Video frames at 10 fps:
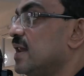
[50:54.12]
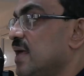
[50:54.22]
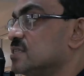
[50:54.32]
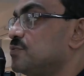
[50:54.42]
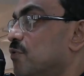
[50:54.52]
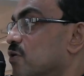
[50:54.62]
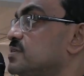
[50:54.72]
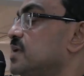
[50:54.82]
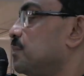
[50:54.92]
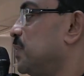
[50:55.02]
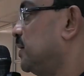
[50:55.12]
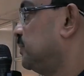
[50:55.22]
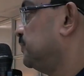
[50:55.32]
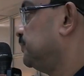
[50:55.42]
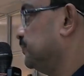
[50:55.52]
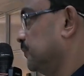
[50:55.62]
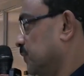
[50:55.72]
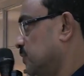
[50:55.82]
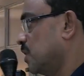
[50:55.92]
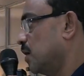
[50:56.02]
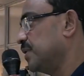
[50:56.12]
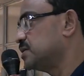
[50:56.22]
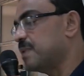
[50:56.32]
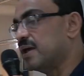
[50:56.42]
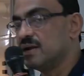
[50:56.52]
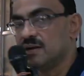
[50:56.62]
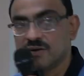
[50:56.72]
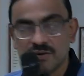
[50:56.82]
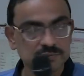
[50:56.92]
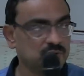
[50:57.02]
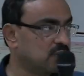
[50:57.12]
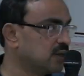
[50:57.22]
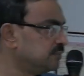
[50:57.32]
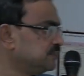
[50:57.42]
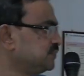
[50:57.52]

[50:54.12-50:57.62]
and S4 segment of the spinal cord. Okay.